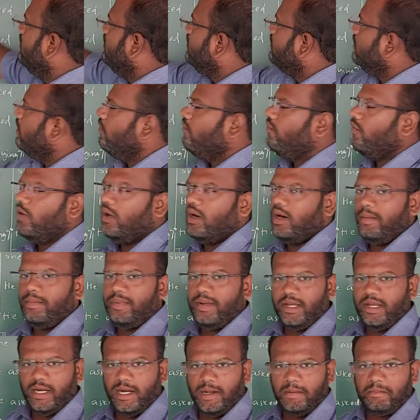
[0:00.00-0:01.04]
the verb
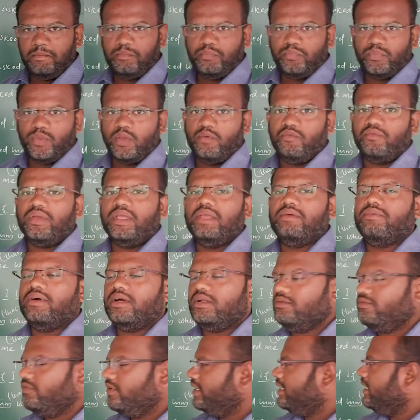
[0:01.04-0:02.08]
here.
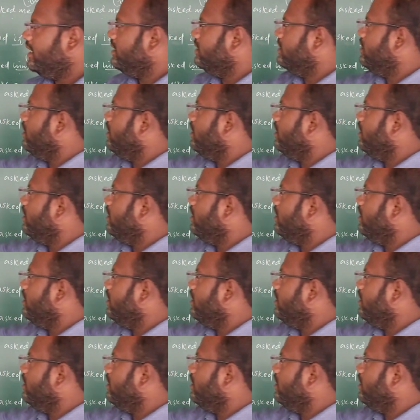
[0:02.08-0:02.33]
V1 we can